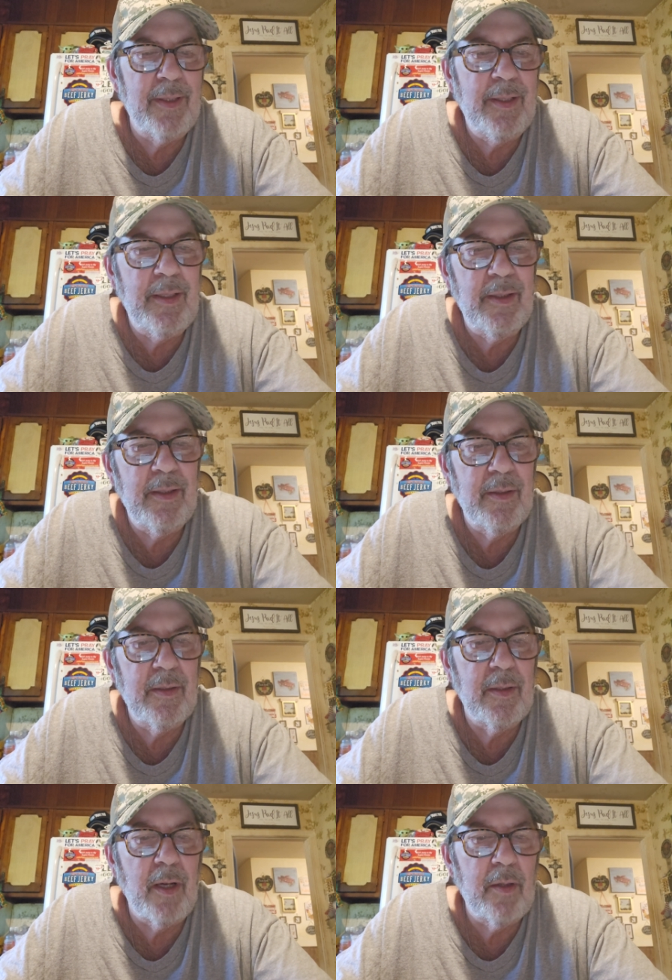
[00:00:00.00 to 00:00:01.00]
D,
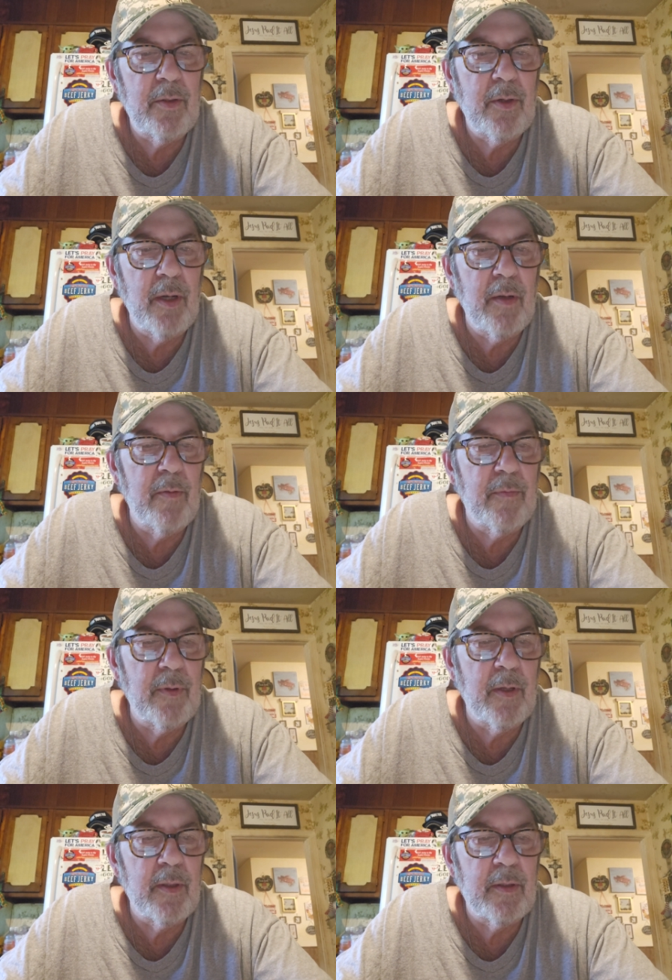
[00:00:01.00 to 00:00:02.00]
Doctor of
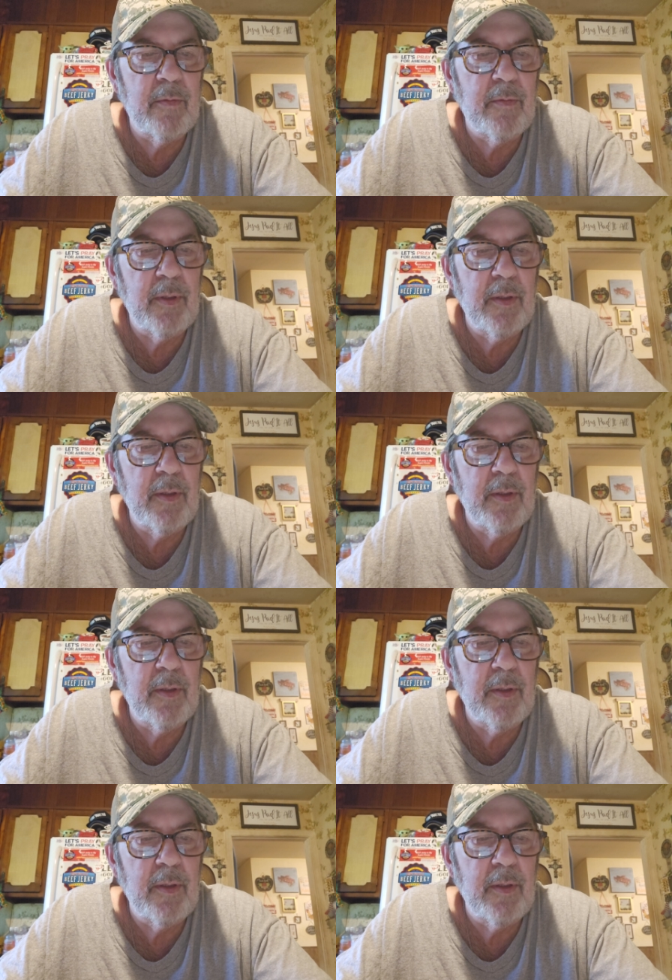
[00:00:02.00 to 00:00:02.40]
Philosophy.